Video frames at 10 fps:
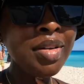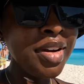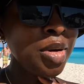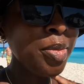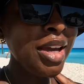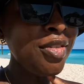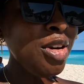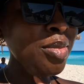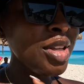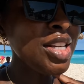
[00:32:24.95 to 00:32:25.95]
my Alright, we're back
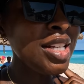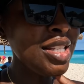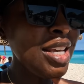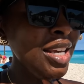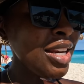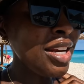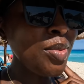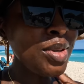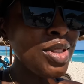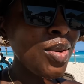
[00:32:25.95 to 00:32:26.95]
from the jet skiing and
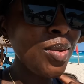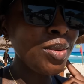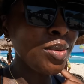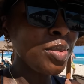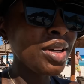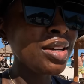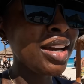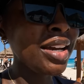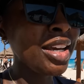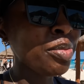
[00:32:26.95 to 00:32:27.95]
it was cool. We were gonna
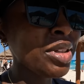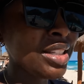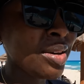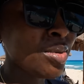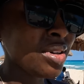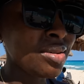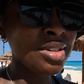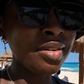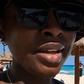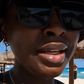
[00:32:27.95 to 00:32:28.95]
kayak, but that water
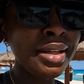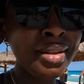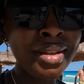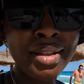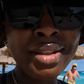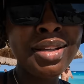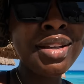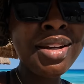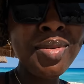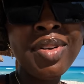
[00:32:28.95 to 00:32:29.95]
was green.
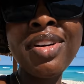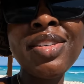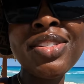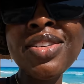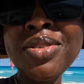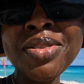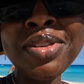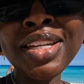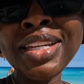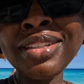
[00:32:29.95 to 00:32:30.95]
And the water's so
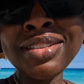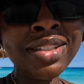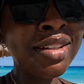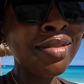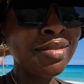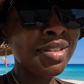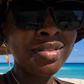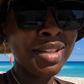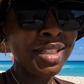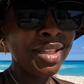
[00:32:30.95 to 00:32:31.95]
green, and I don't,
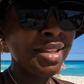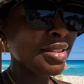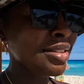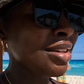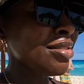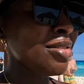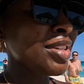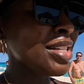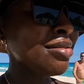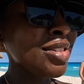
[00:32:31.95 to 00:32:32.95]
I don't like that. I don't know
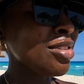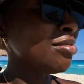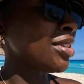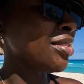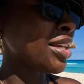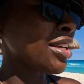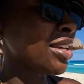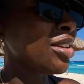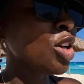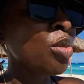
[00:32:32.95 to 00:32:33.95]
if that's, nope, I don't like
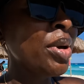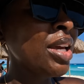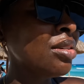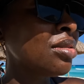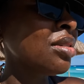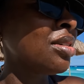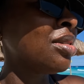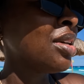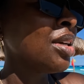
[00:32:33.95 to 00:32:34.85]
it. Yo, my, ugh,